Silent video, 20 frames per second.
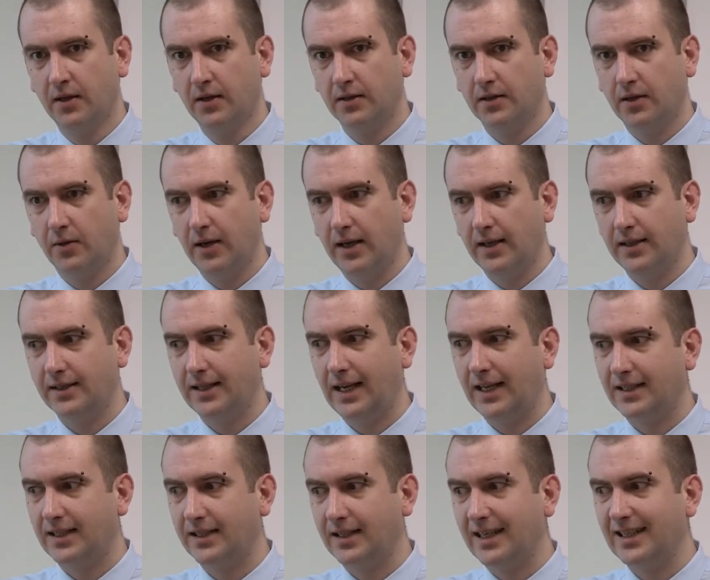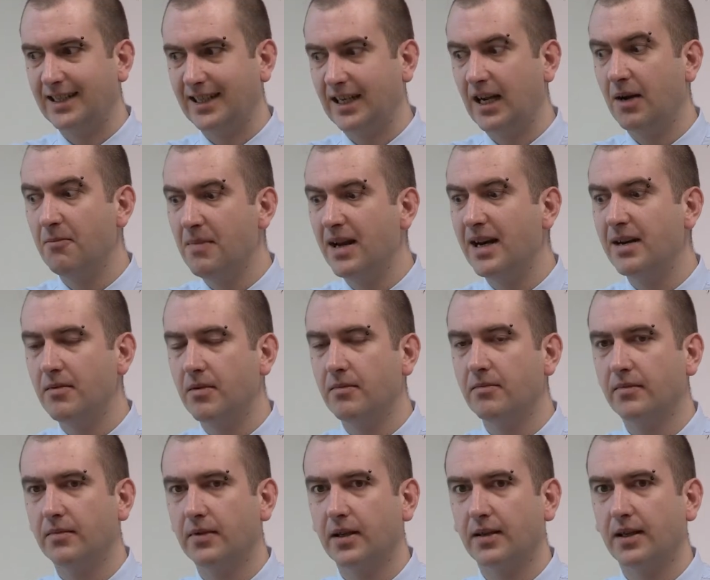so it sets essentially a minimum
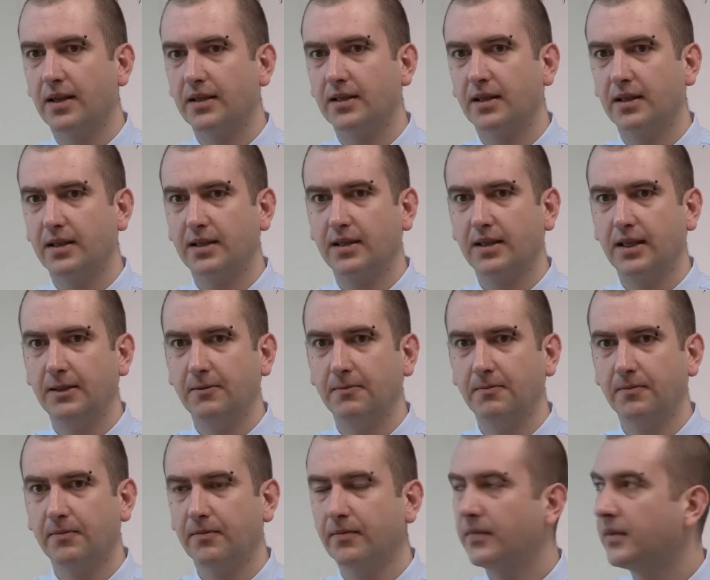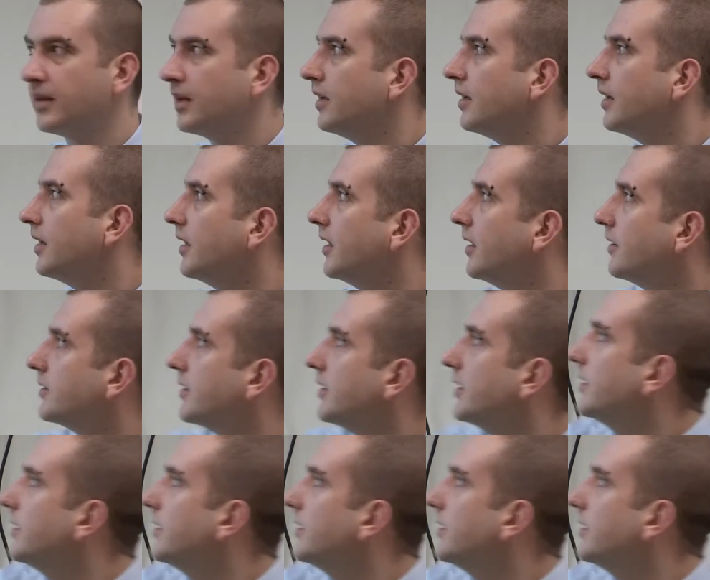that's going to see. So